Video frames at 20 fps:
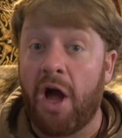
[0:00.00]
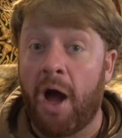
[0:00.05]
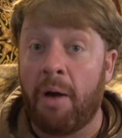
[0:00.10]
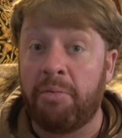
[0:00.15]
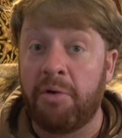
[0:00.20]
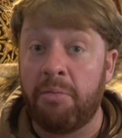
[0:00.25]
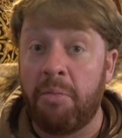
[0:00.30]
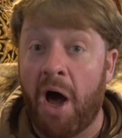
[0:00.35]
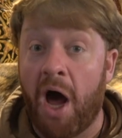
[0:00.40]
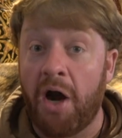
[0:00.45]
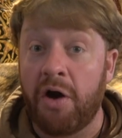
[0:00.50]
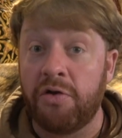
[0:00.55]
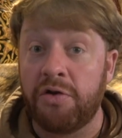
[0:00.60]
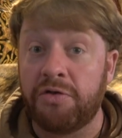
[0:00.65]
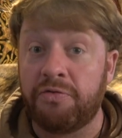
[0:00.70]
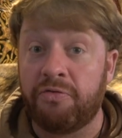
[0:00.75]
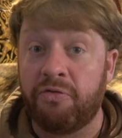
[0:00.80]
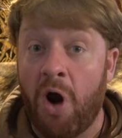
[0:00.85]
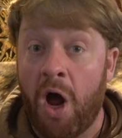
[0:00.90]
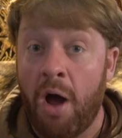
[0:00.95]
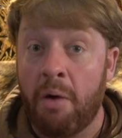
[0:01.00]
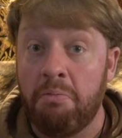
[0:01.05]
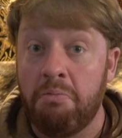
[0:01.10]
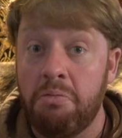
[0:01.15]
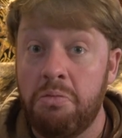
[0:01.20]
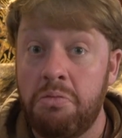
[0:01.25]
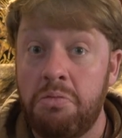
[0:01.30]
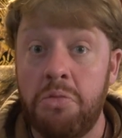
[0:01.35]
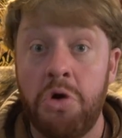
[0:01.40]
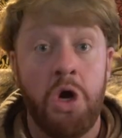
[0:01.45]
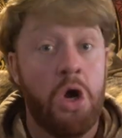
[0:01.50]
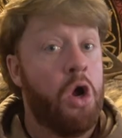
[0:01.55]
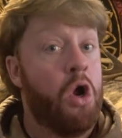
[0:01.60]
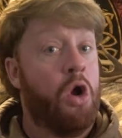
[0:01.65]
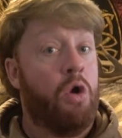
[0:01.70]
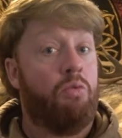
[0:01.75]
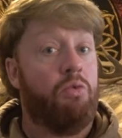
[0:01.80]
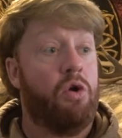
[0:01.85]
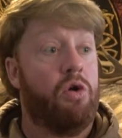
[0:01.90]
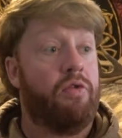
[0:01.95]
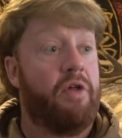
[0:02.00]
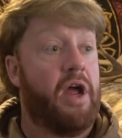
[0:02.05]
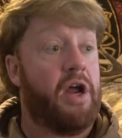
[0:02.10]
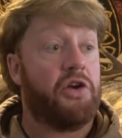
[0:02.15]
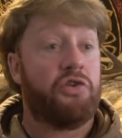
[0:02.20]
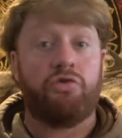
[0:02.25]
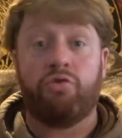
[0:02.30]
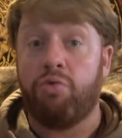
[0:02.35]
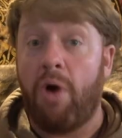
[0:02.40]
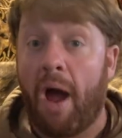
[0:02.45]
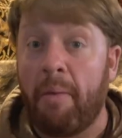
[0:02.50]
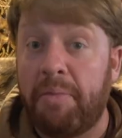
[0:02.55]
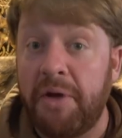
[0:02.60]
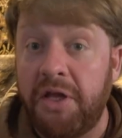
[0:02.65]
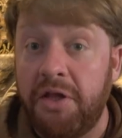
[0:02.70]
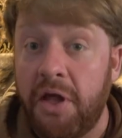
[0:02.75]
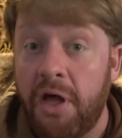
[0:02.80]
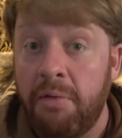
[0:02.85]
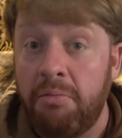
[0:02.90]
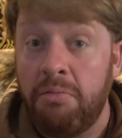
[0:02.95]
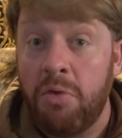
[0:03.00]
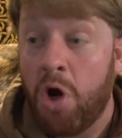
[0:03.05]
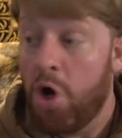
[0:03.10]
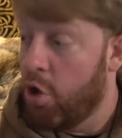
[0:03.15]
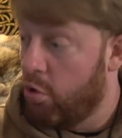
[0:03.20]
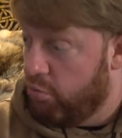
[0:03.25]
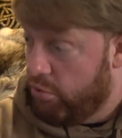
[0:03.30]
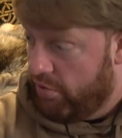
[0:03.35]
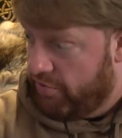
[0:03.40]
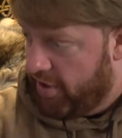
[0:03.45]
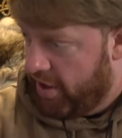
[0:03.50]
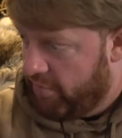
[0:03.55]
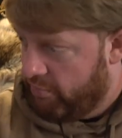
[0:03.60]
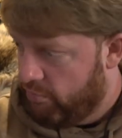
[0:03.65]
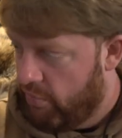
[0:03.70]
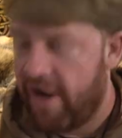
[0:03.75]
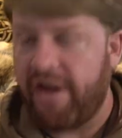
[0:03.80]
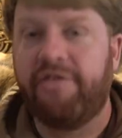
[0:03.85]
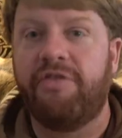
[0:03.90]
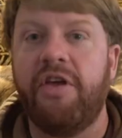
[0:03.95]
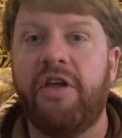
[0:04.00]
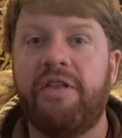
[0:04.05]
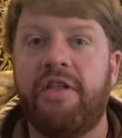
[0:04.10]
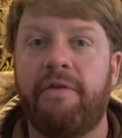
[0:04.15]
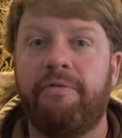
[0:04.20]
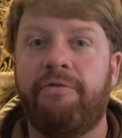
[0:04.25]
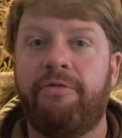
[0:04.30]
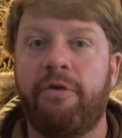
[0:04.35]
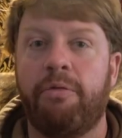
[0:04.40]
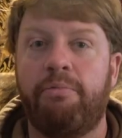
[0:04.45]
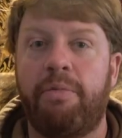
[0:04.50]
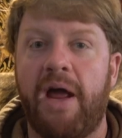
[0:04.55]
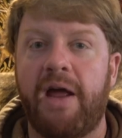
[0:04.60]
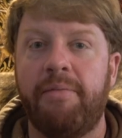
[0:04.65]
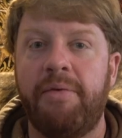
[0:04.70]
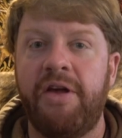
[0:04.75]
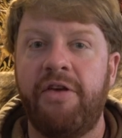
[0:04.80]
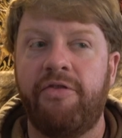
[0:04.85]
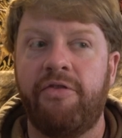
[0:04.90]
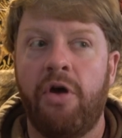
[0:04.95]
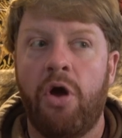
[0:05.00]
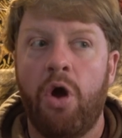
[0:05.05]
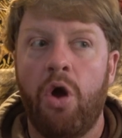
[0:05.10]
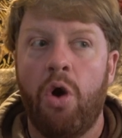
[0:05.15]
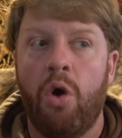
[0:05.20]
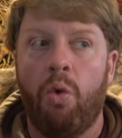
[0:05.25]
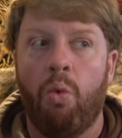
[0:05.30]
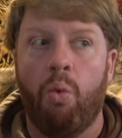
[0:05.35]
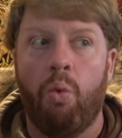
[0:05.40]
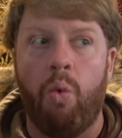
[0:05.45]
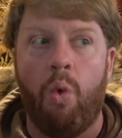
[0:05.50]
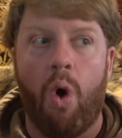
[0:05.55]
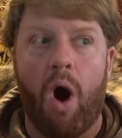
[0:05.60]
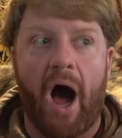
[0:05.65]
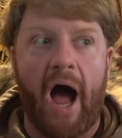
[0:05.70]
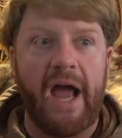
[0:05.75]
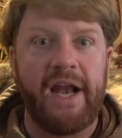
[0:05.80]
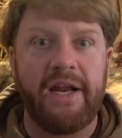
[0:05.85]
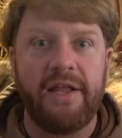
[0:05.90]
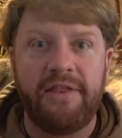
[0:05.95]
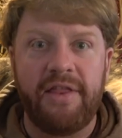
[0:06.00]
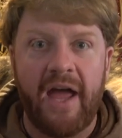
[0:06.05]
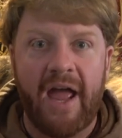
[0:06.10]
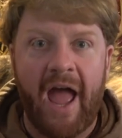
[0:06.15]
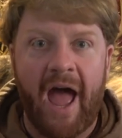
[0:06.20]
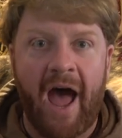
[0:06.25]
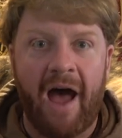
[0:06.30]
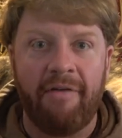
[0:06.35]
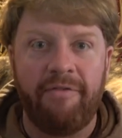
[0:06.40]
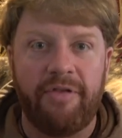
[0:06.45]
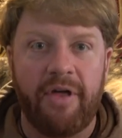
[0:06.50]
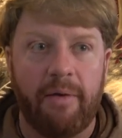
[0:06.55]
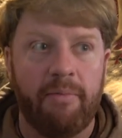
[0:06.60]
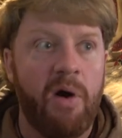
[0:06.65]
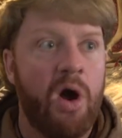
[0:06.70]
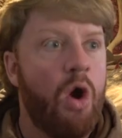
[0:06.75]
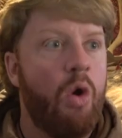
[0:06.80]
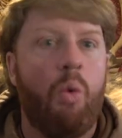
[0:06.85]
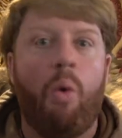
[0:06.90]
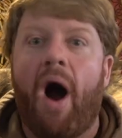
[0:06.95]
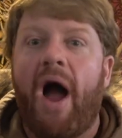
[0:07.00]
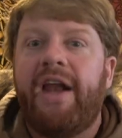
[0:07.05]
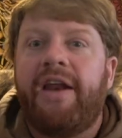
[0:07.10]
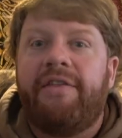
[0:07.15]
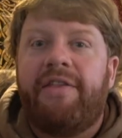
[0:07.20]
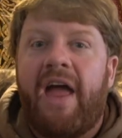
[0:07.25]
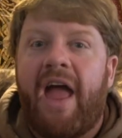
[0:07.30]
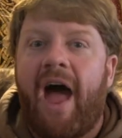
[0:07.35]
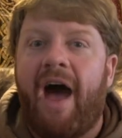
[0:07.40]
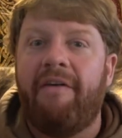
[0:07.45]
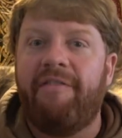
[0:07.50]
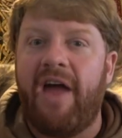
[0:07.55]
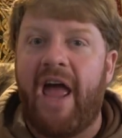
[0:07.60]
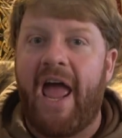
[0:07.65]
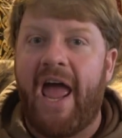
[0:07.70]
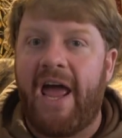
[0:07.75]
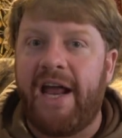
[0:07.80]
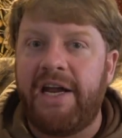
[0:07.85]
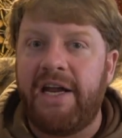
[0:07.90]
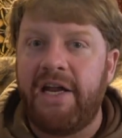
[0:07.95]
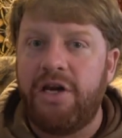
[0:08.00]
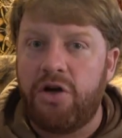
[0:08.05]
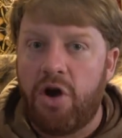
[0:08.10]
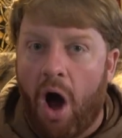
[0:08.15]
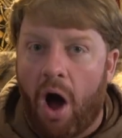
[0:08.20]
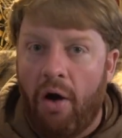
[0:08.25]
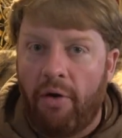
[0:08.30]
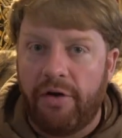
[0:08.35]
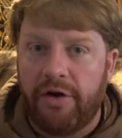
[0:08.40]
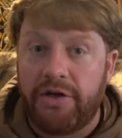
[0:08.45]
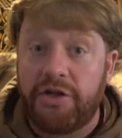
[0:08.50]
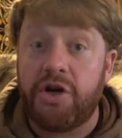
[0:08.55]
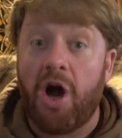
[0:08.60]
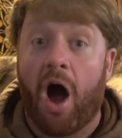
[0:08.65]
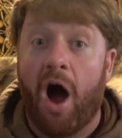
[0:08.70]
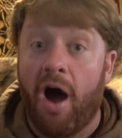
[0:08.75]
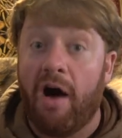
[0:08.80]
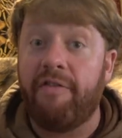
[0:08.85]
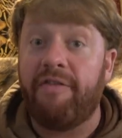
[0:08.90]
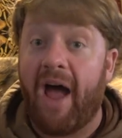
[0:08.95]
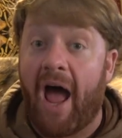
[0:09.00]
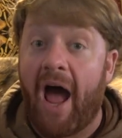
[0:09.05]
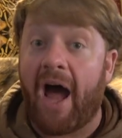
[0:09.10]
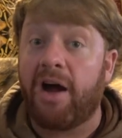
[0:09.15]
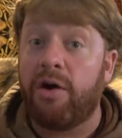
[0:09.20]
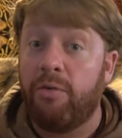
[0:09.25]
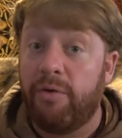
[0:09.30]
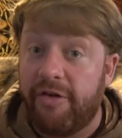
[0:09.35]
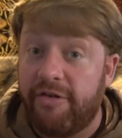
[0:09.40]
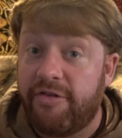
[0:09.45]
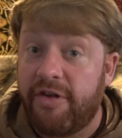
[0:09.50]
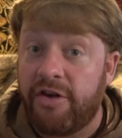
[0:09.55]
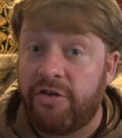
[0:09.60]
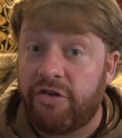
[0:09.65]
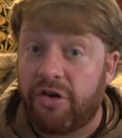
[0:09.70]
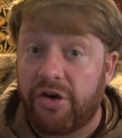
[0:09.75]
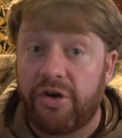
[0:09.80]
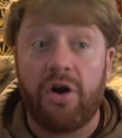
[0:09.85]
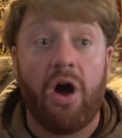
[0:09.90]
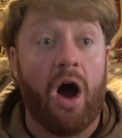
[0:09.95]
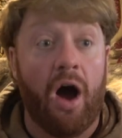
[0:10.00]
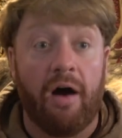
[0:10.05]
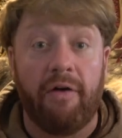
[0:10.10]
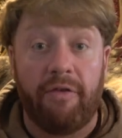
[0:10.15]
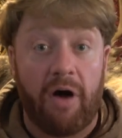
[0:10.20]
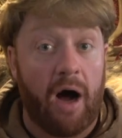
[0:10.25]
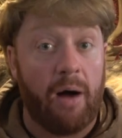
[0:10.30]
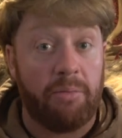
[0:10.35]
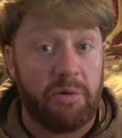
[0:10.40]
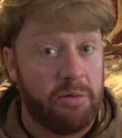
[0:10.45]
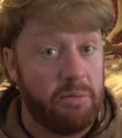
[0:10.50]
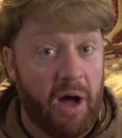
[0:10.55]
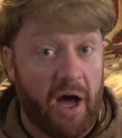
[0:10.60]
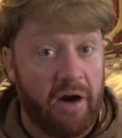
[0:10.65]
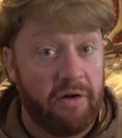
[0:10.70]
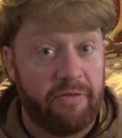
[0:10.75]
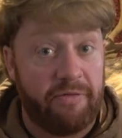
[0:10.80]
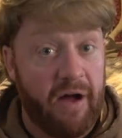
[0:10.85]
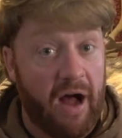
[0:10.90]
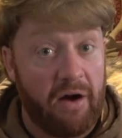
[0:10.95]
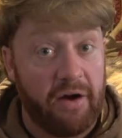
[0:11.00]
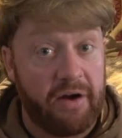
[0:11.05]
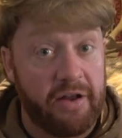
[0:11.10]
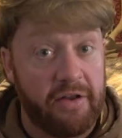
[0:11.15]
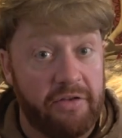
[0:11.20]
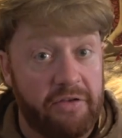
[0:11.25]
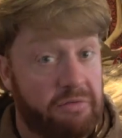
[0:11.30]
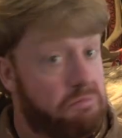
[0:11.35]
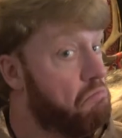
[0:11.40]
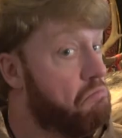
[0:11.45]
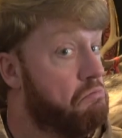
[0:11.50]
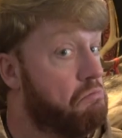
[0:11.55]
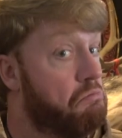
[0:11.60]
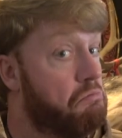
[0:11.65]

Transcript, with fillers: the Aplomados from? Were they trapping them? Were they raising them for babies? Why did they have them? Why did they have any knowledge of acquisition of Aplomado falcons?